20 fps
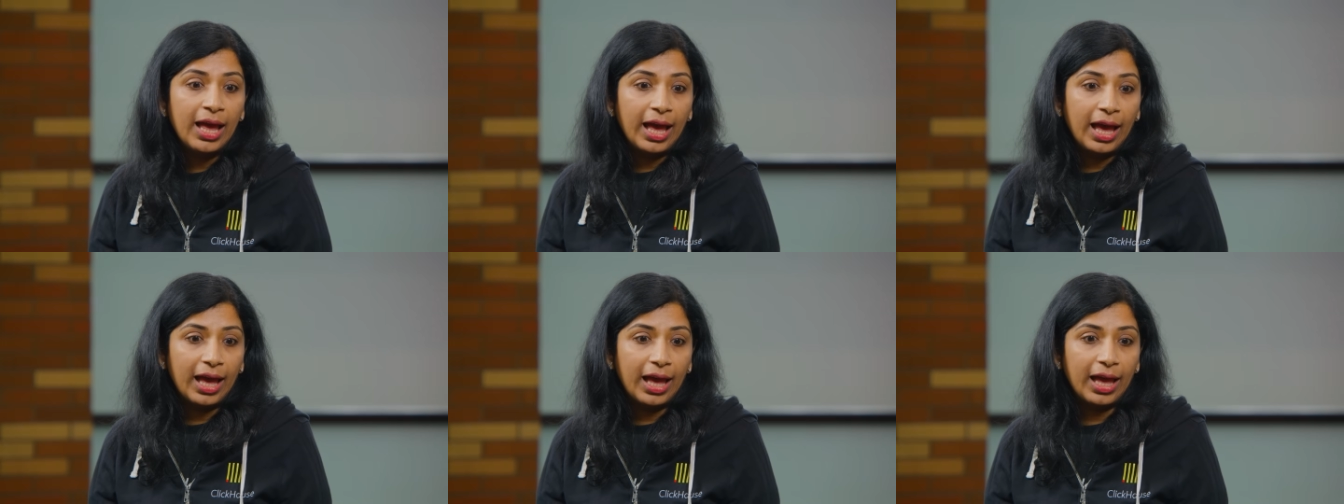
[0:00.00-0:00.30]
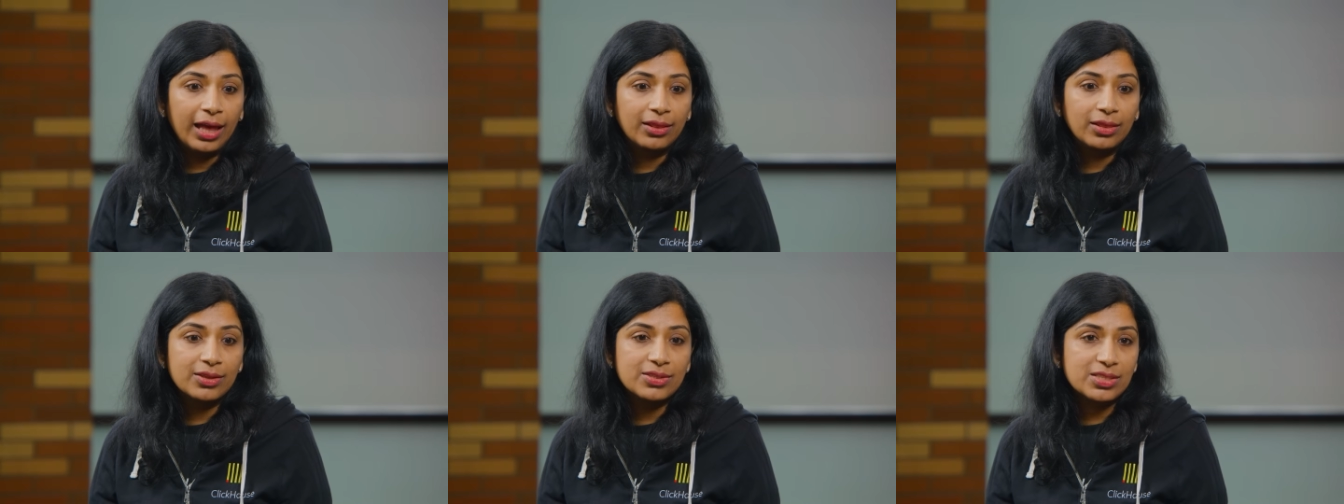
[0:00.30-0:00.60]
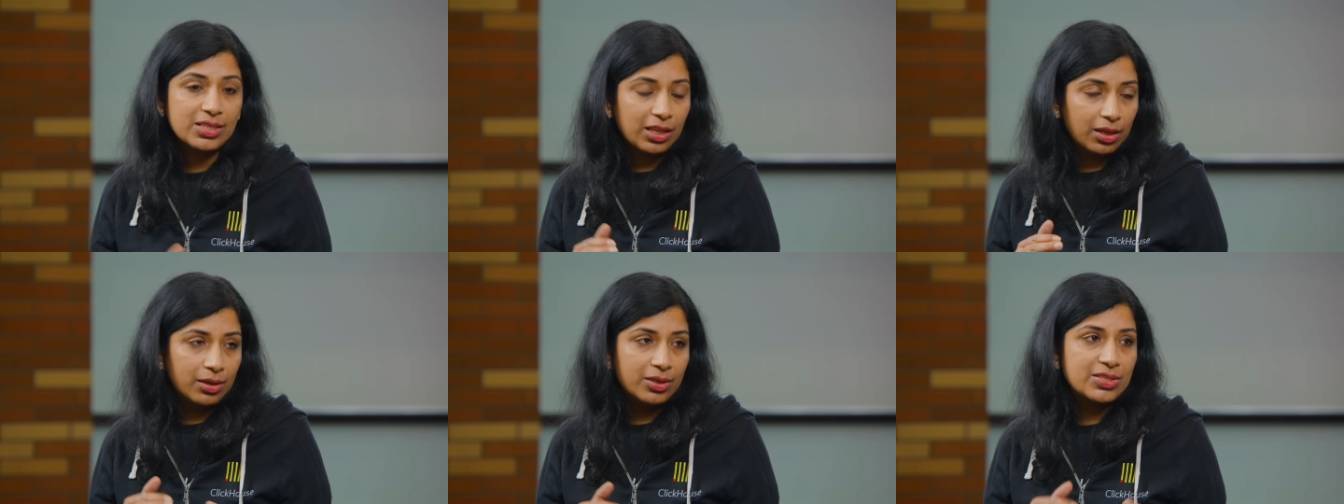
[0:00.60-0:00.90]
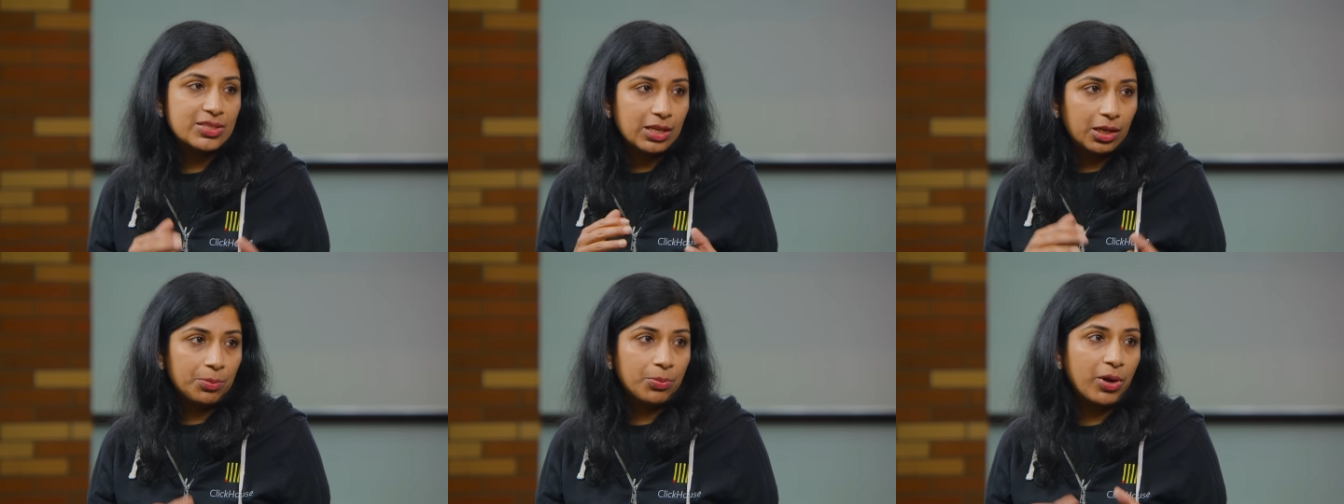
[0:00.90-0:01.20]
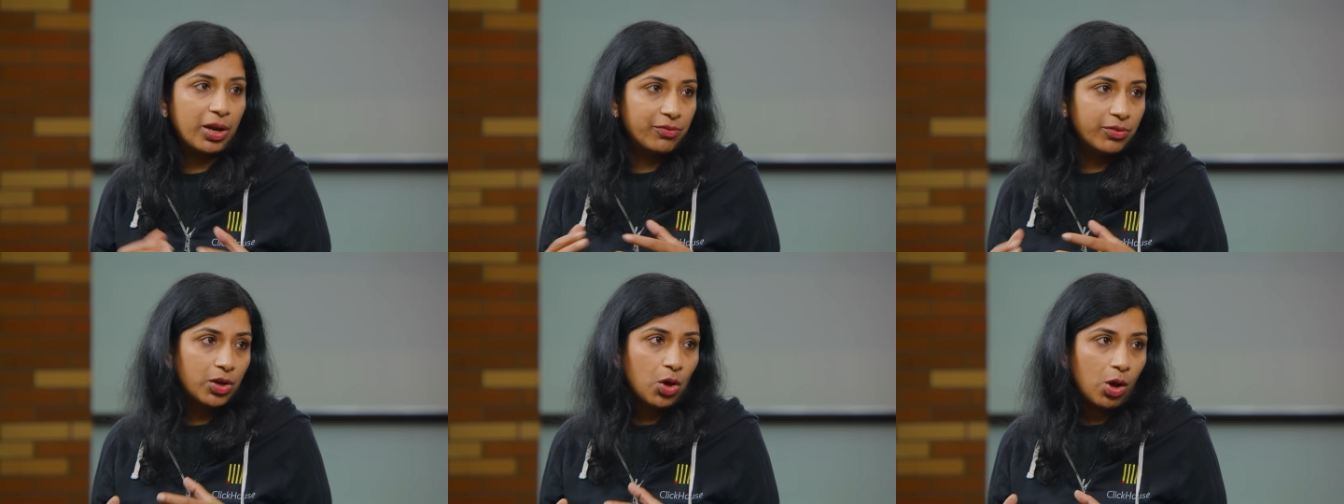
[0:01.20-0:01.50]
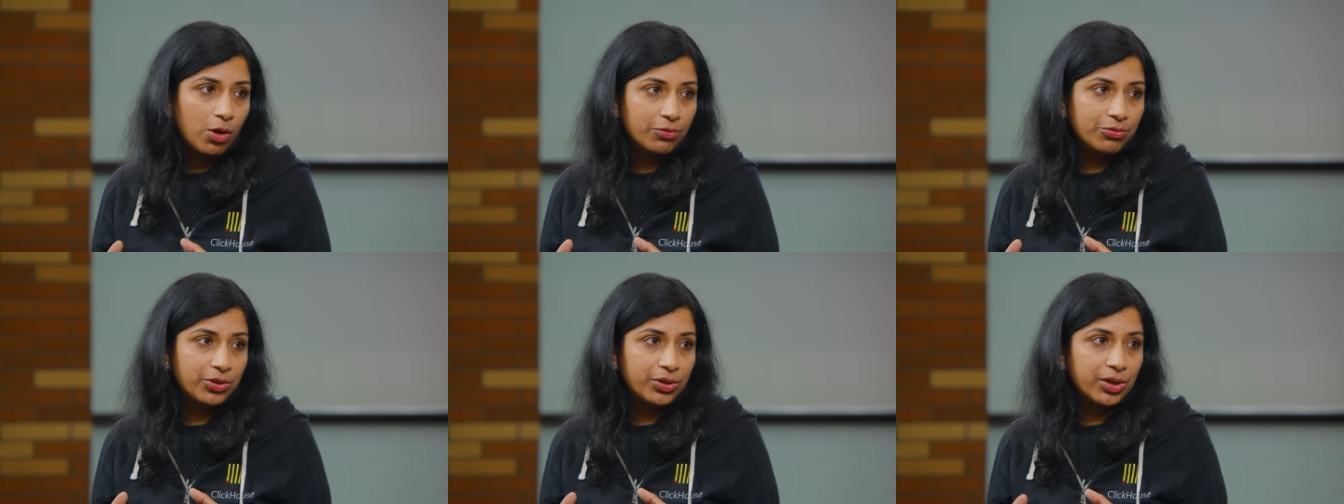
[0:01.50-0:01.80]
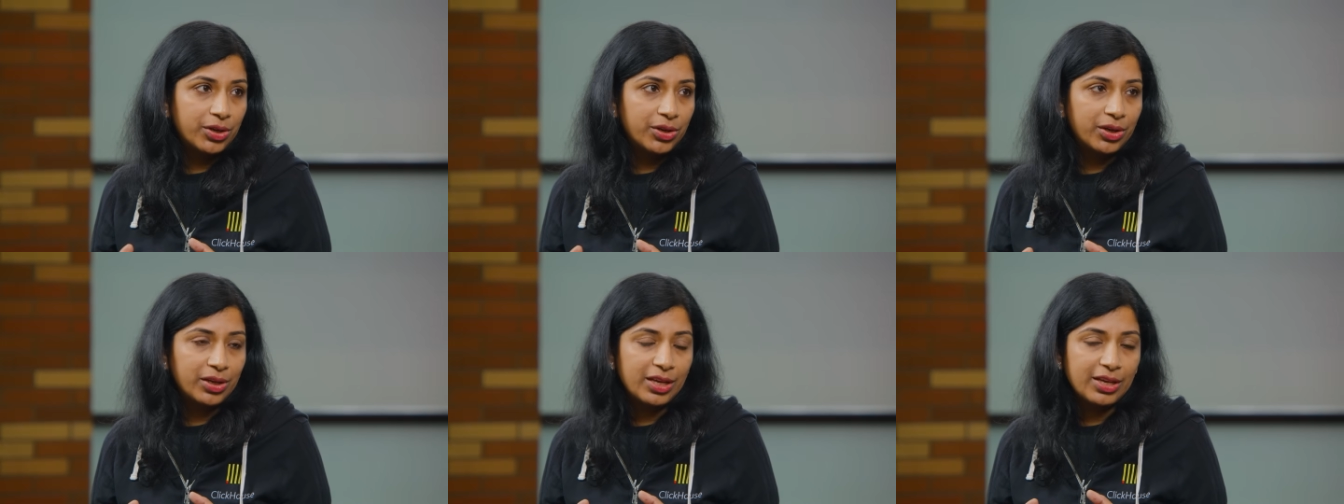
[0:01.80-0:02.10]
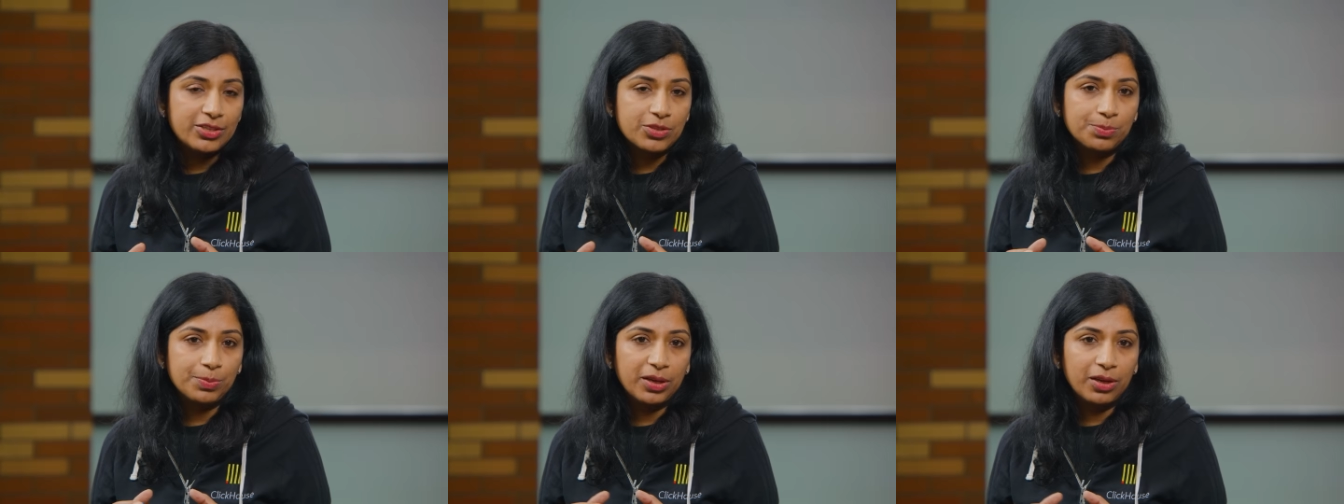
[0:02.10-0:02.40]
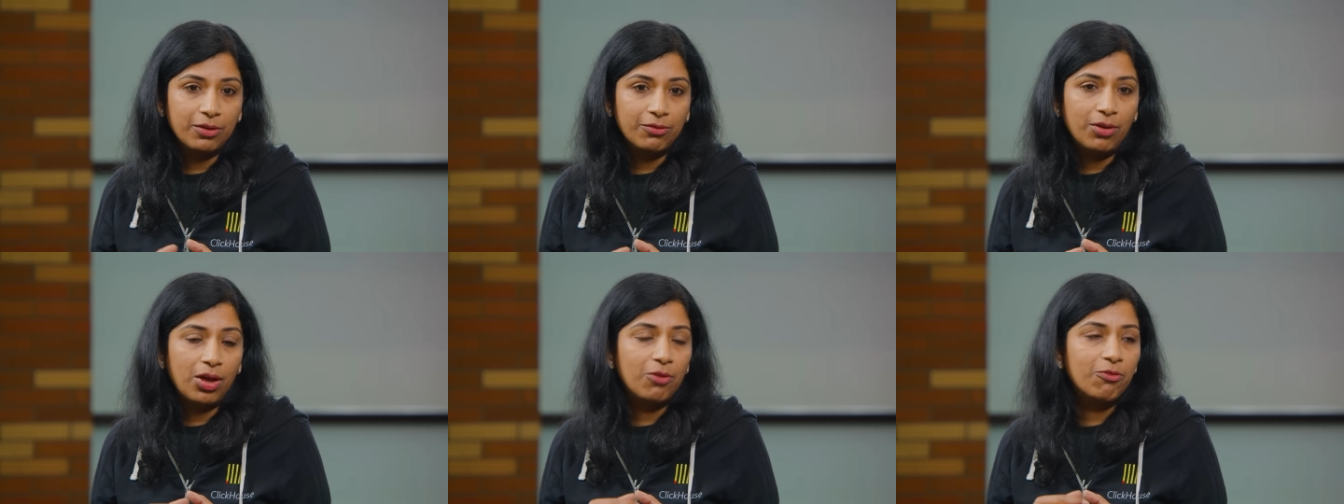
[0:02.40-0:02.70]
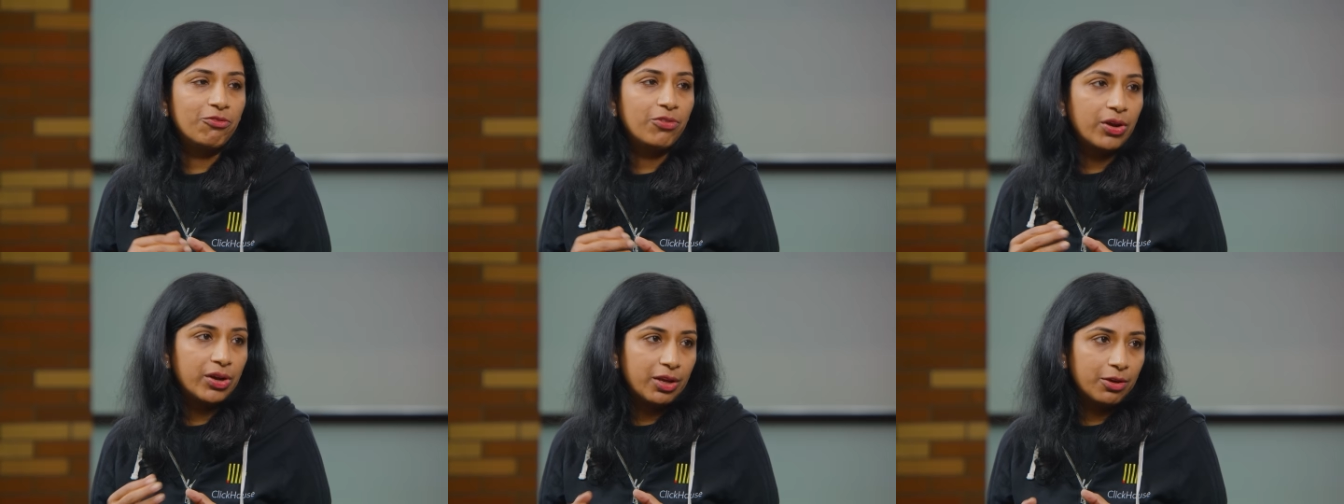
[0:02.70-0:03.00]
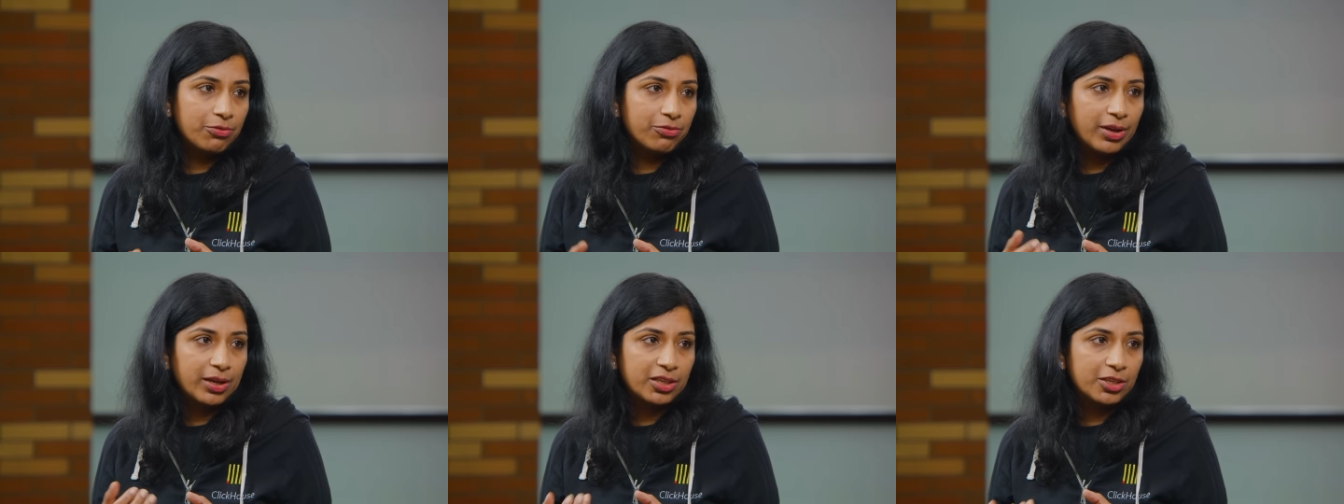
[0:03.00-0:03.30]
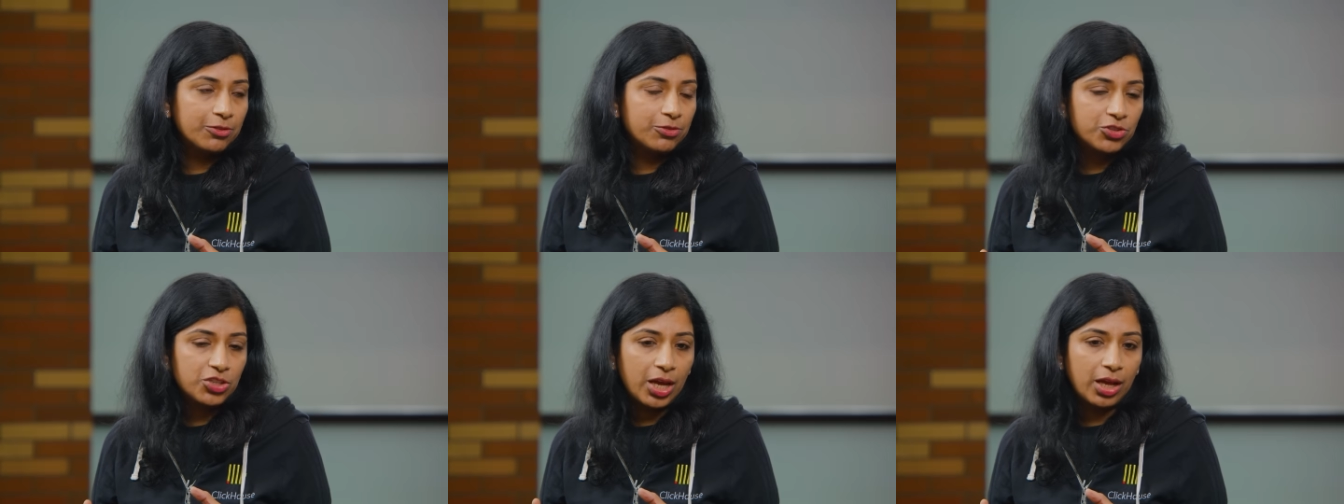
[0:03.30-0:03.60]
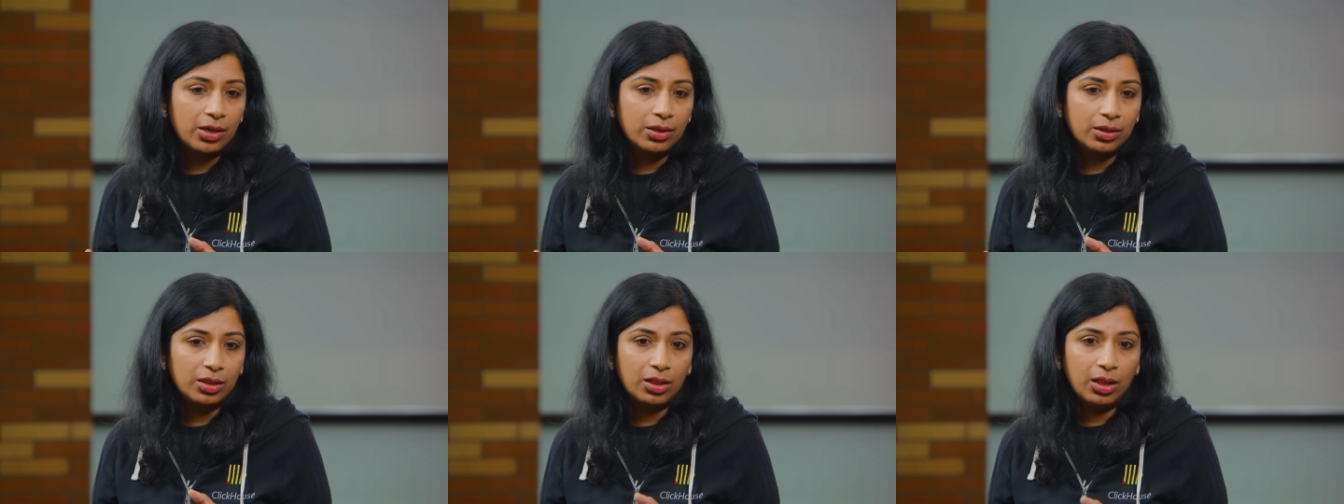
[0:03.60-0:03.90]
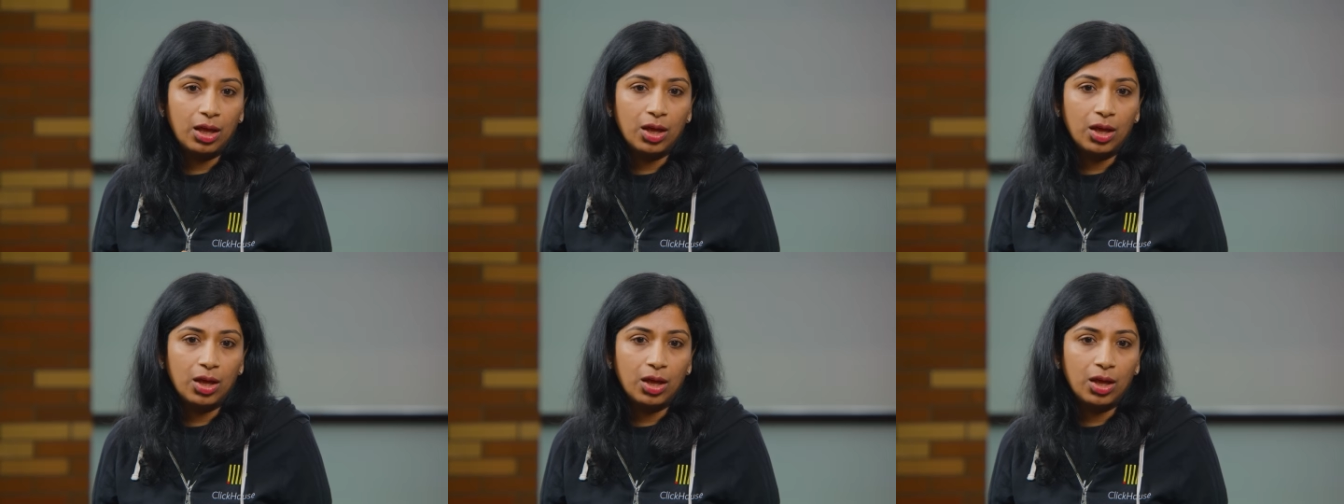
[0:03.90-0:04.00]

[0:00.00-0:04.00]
And the sell, seller private offer has been a very effective channel.